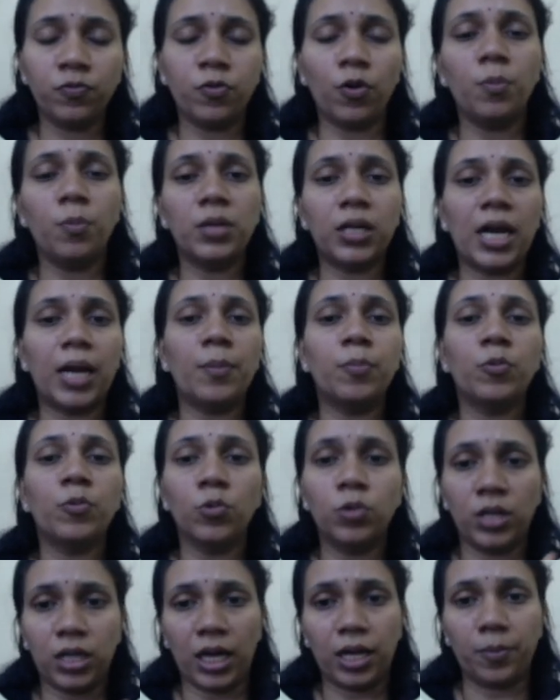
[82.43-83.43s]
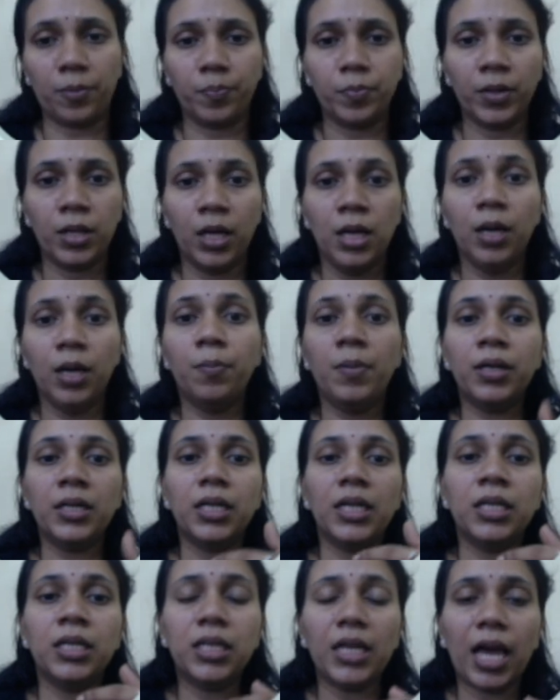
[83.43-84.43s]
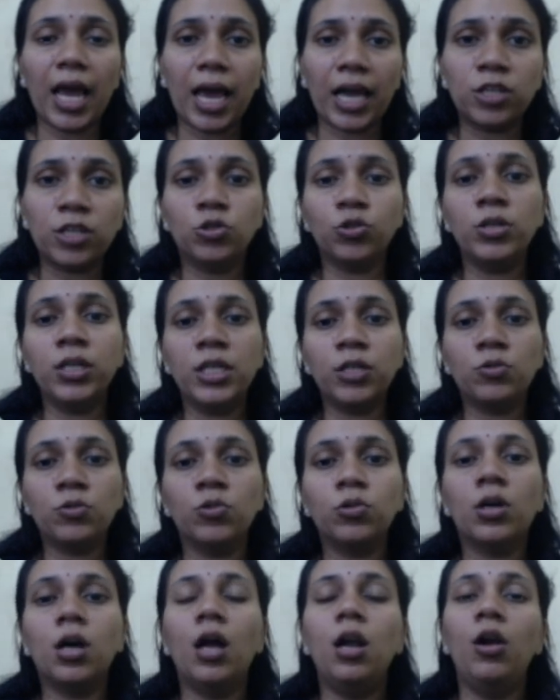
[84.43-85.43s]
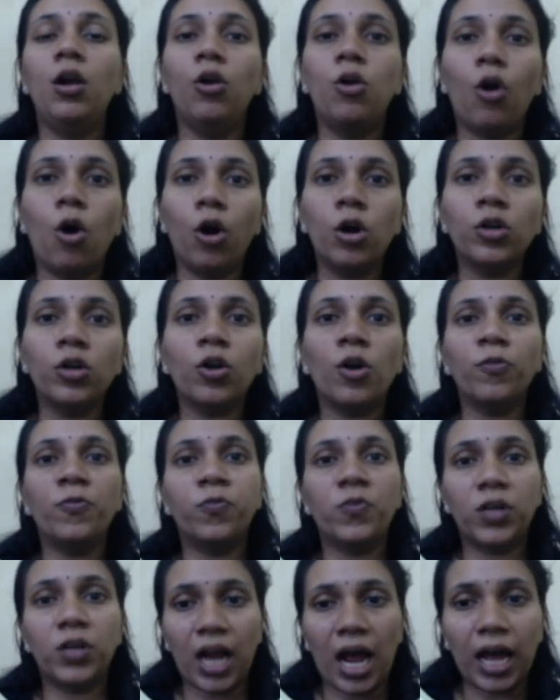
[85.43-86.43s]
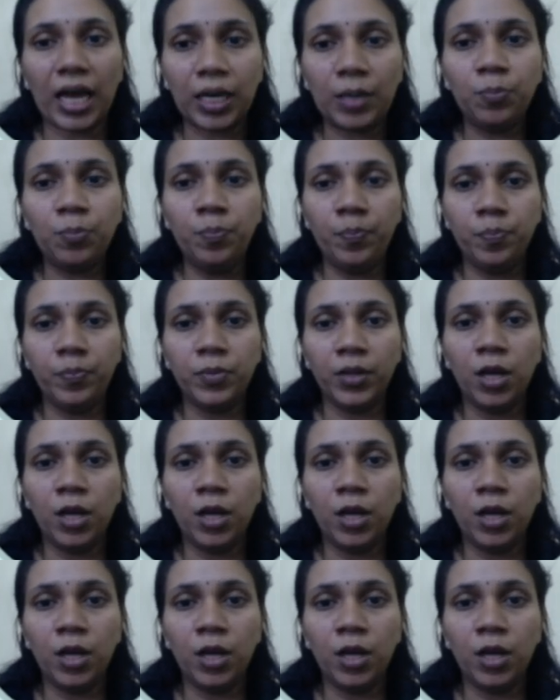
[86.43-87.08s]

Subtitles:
from time to time, but it actually took a lot of time